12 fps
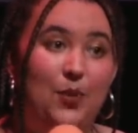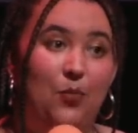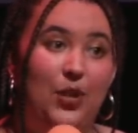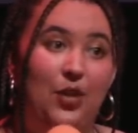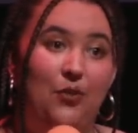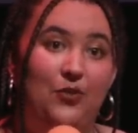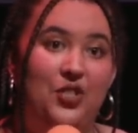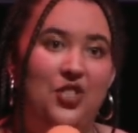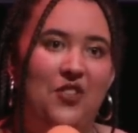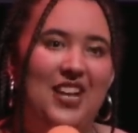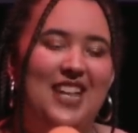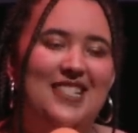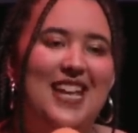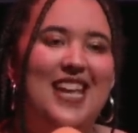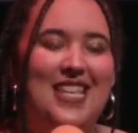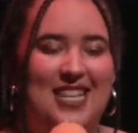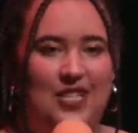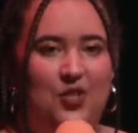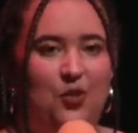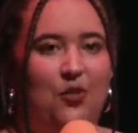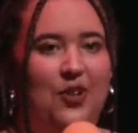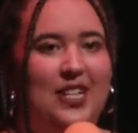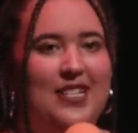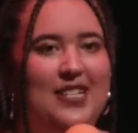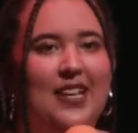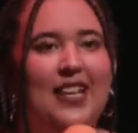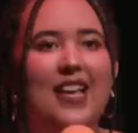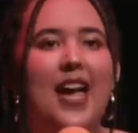but we often don't get to hear their stories.